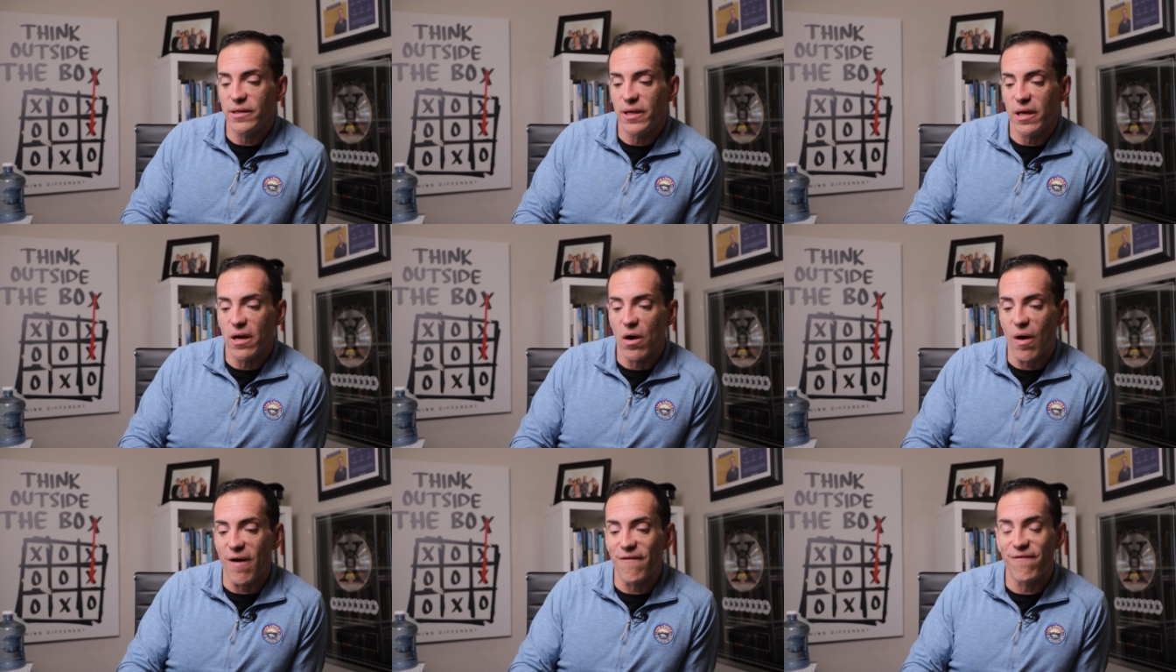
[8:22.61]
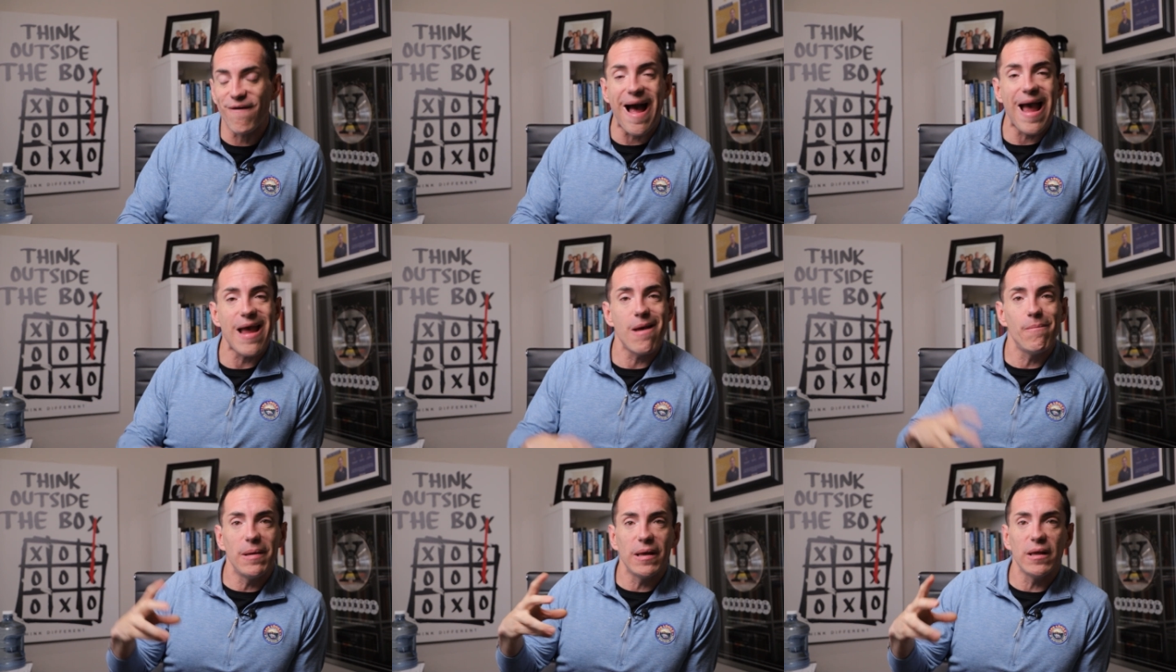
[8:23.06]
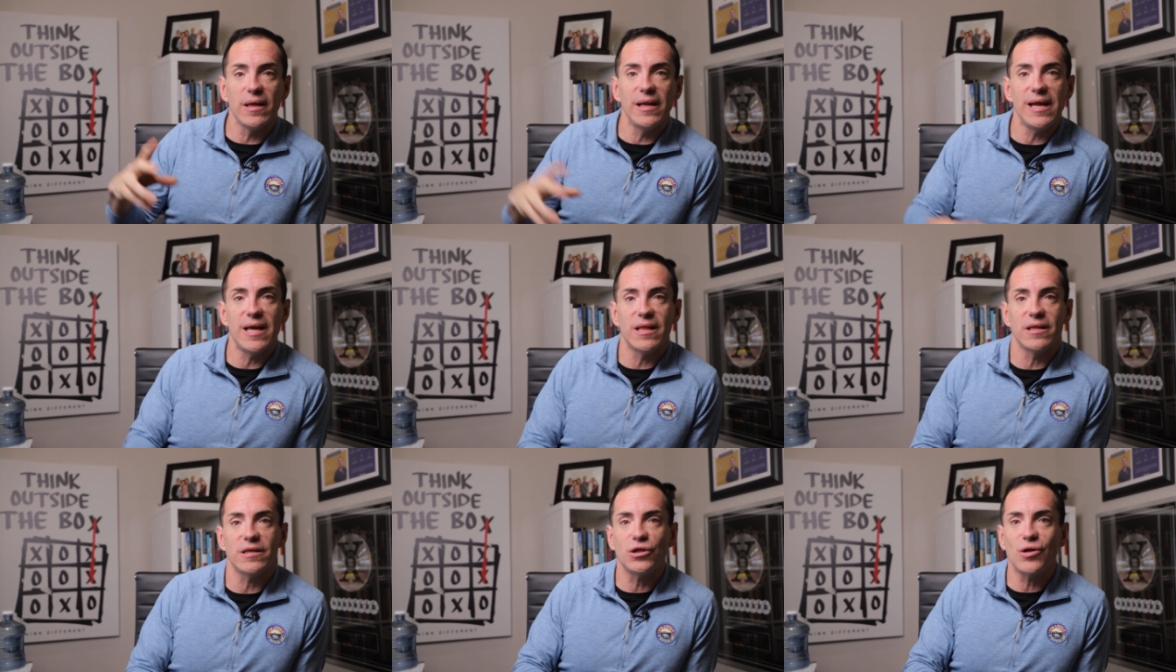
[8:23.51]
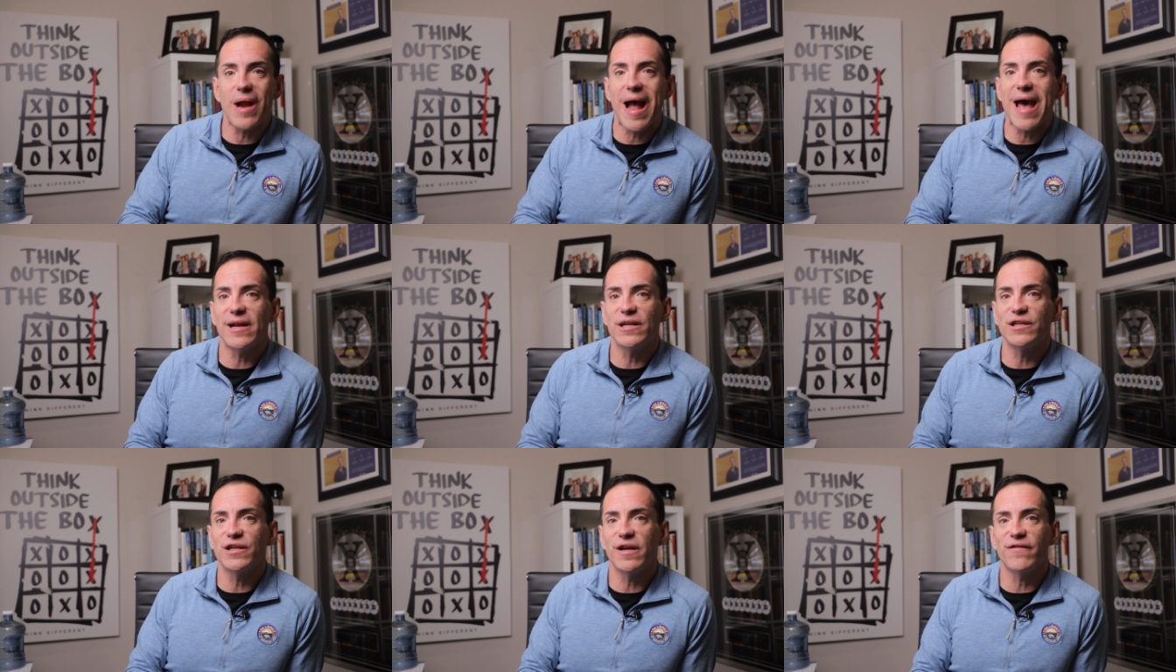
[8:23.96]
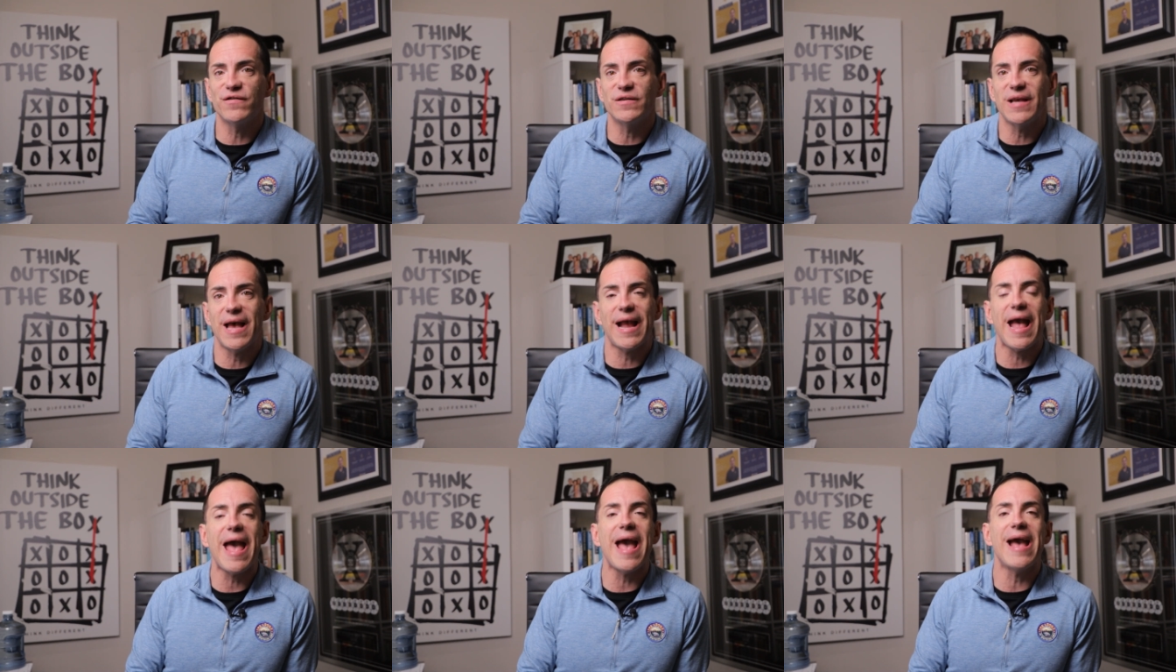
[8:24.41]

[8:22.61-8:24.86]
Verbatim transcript: you know, a viability in the strategy of saying,